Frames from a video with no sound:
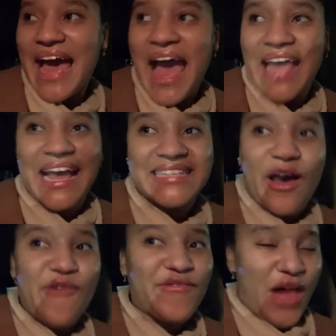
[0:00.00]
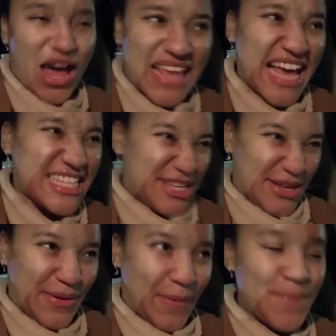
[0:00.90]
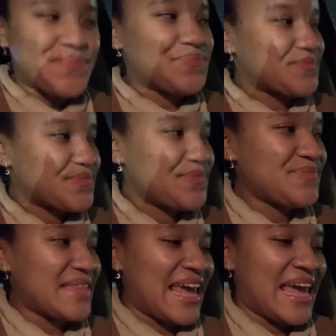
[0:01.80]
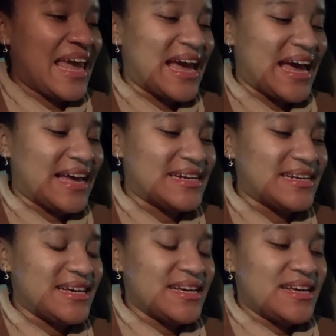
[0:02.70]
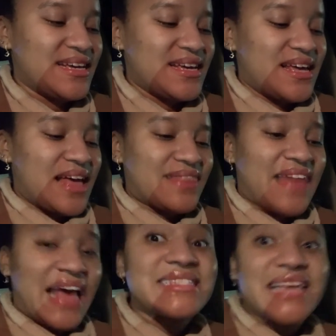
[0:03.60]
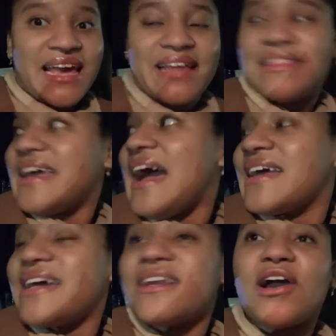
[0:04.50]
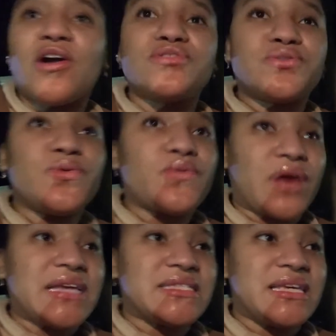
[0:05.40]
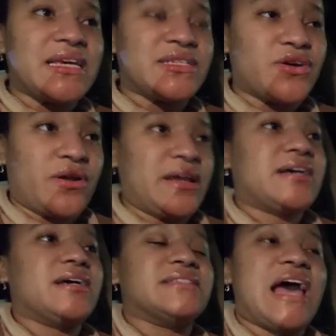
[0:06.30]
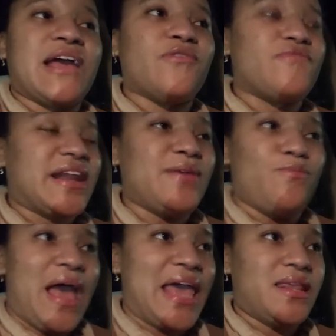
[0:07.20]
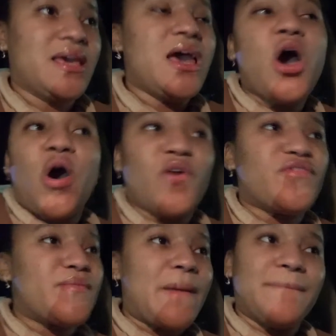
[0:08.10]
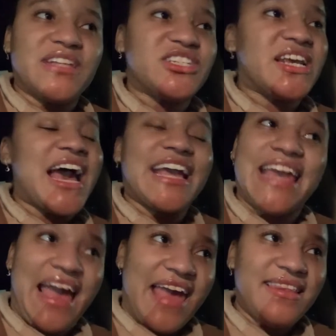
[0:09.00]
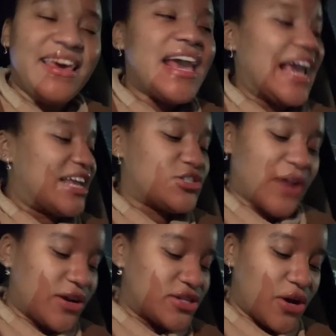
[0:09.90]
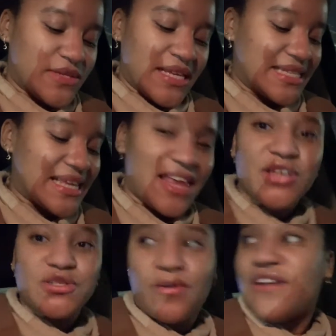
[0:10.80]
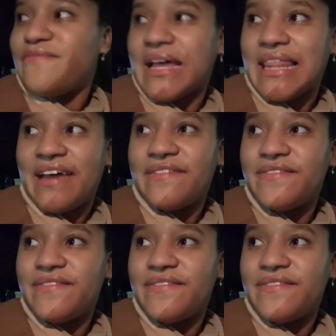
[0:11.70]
I guess I'll vlog that too. And that's it. Like, I cannot go too crazy in Target because I already went over my budget again in Trader Joe's. This is like the story of my life.